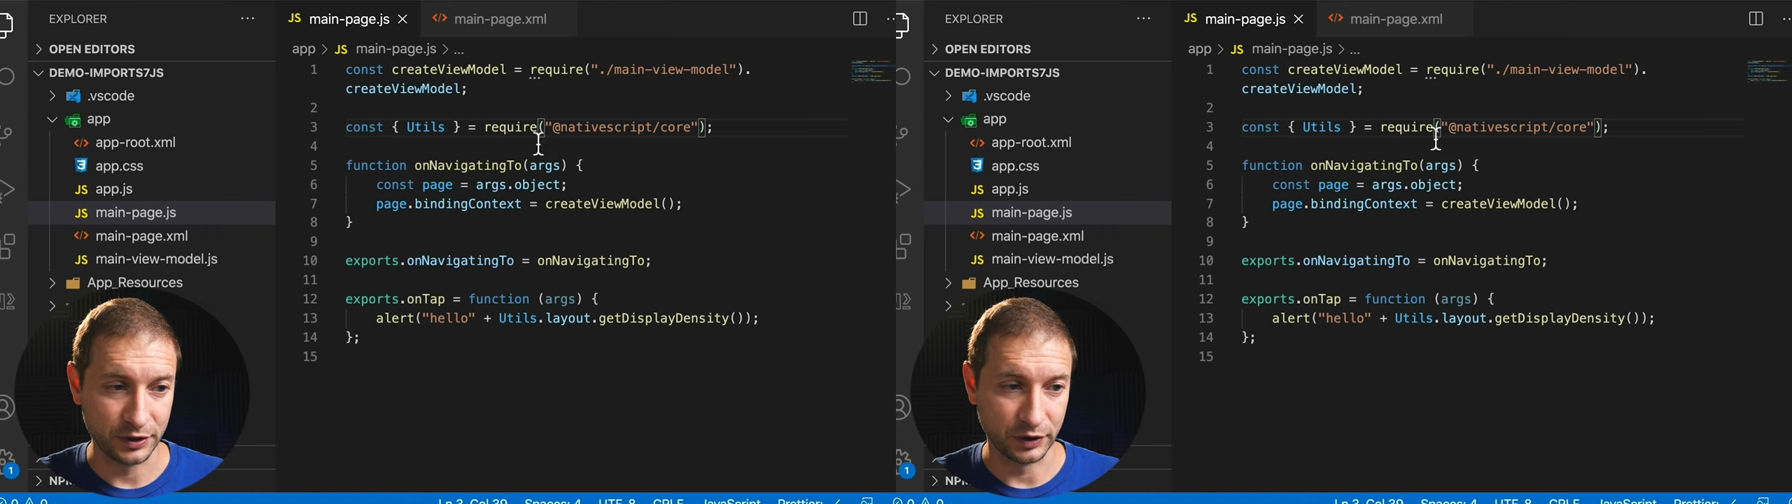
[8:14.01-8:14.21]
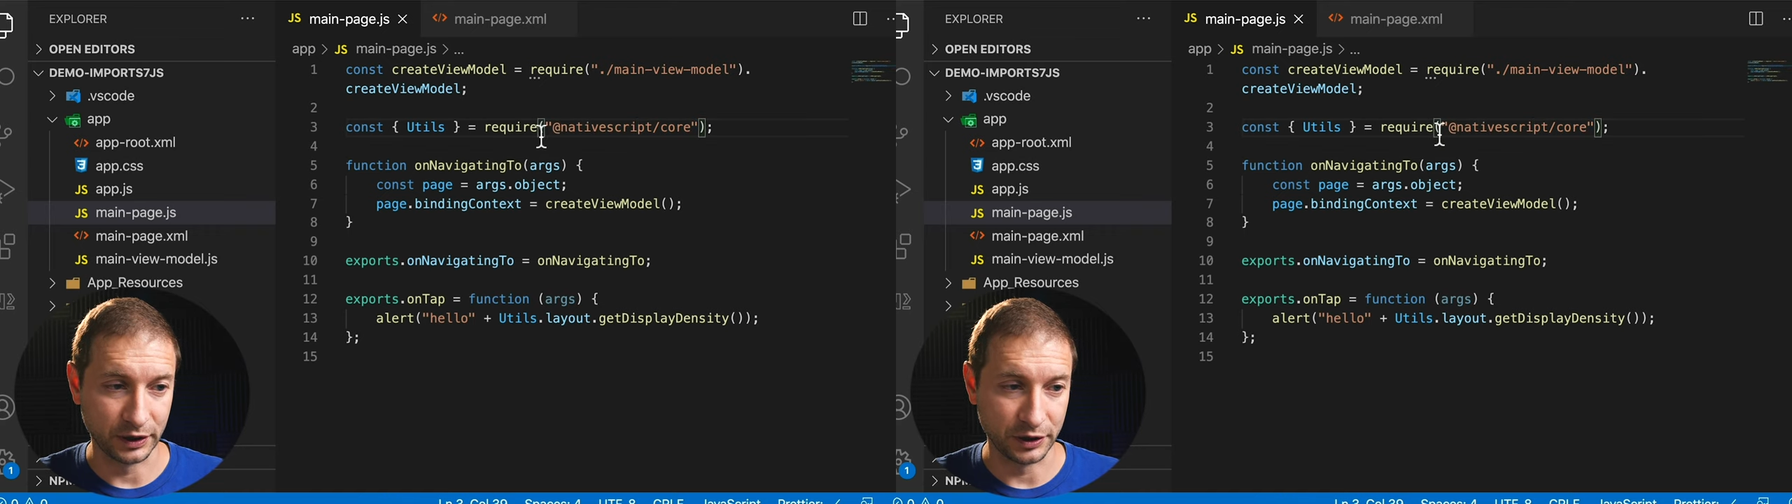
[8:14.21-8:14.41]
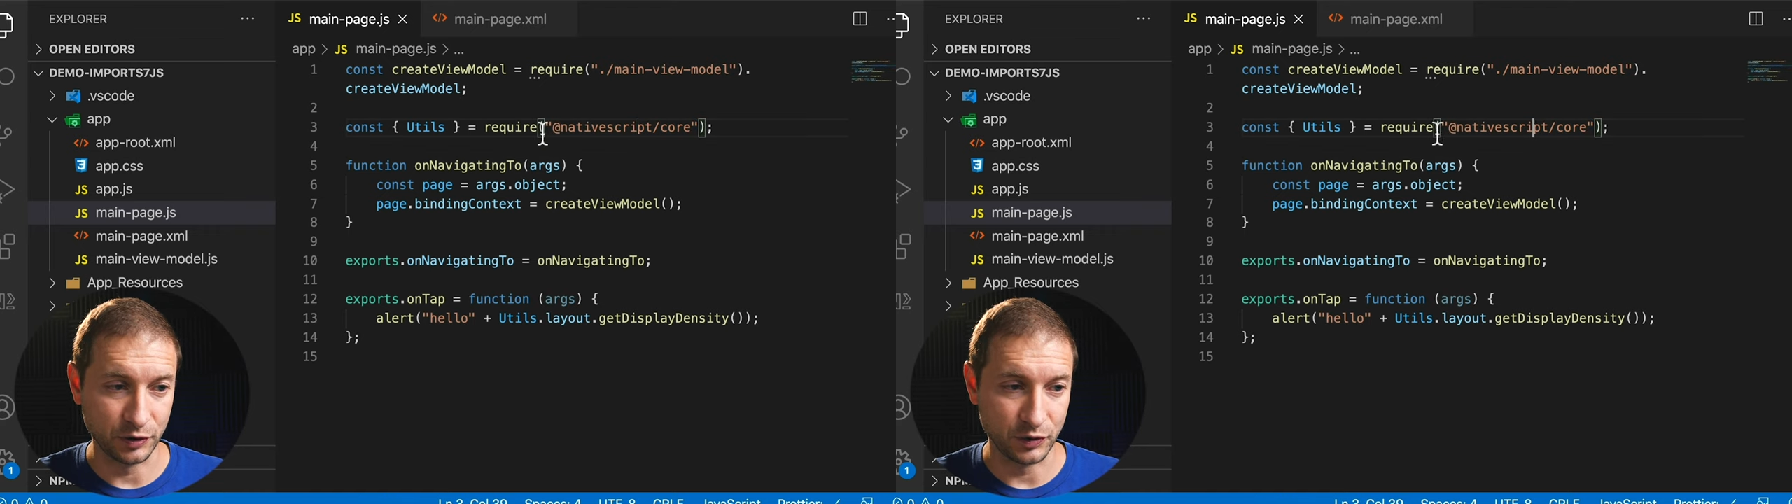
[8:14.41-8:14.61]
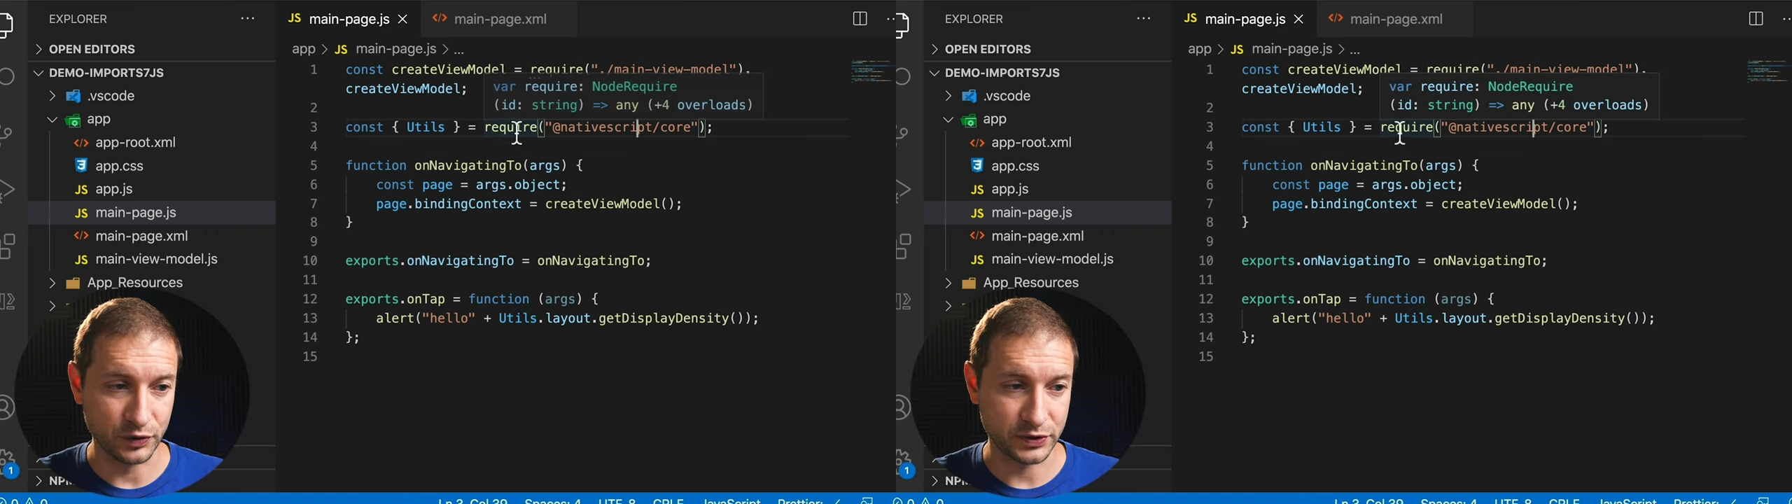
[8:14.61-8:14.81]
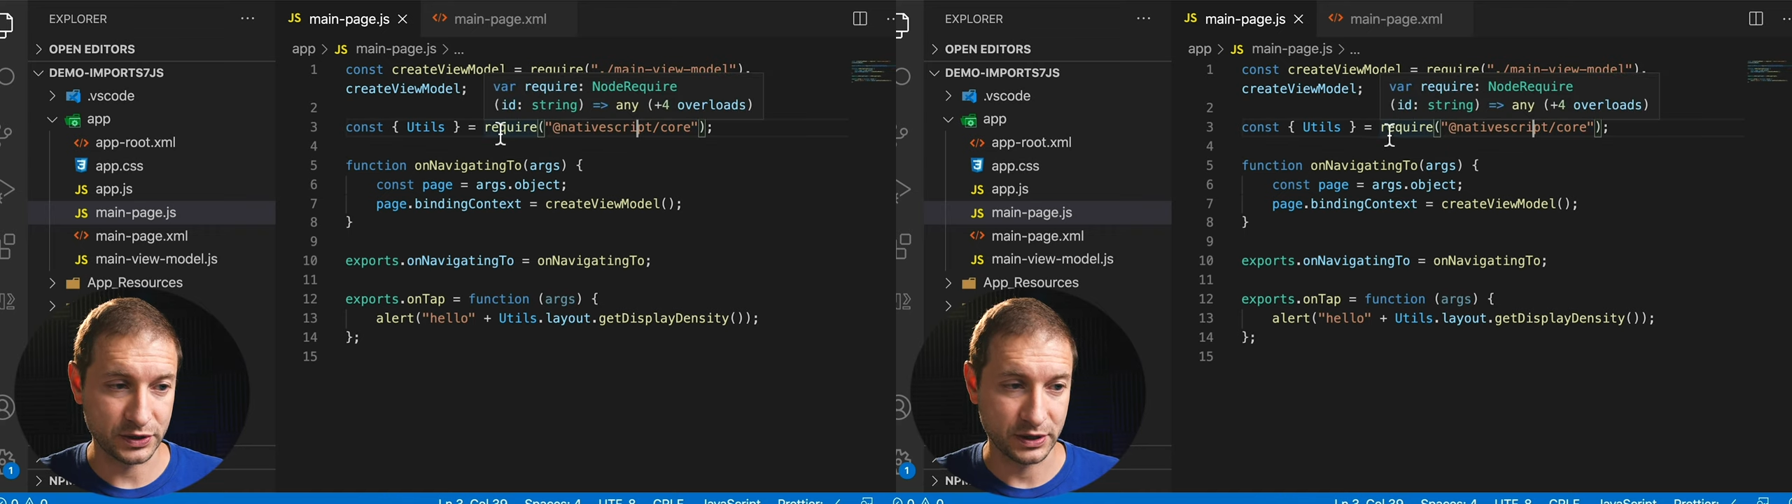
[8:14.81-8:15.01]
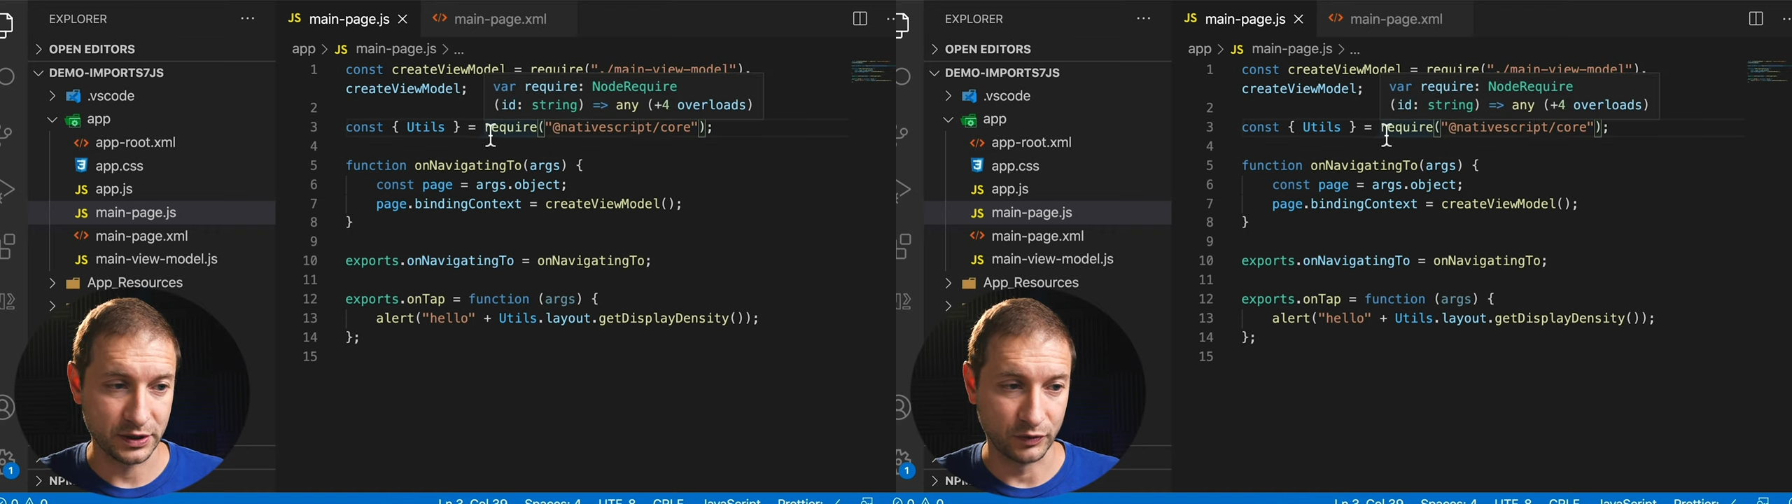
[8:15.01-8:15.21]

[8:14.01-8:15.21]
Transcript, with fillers: You're gonna use